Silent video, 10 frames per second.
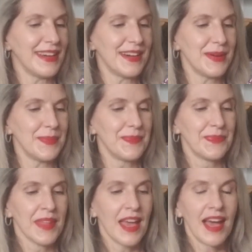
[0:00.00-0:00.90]
um,
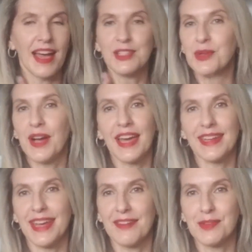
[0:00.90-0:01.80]
I knew I had
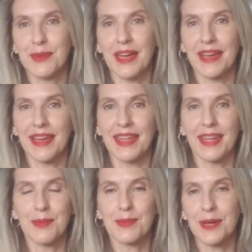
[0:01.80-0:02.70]
to have the bag and
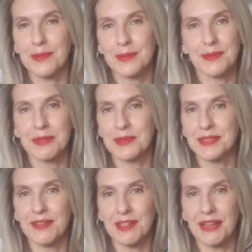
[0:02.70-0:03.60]
I probably will
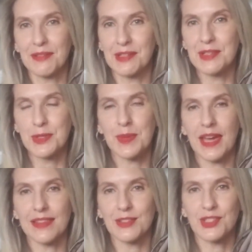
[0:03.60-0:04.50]
never get rid of this
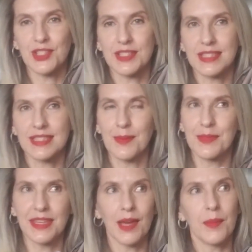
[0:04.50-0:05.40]
bag. There's just
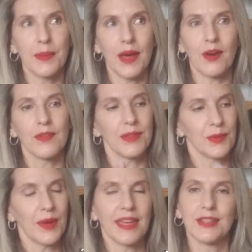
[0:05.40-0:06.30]
something about the
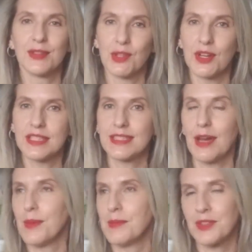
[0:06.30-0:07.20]
way it looks. Now
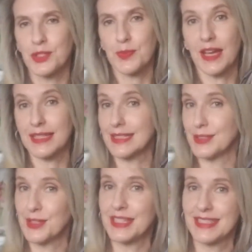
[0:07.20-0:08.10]
my mother's bag didn't
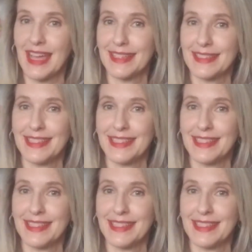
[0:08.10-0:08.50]
look exactly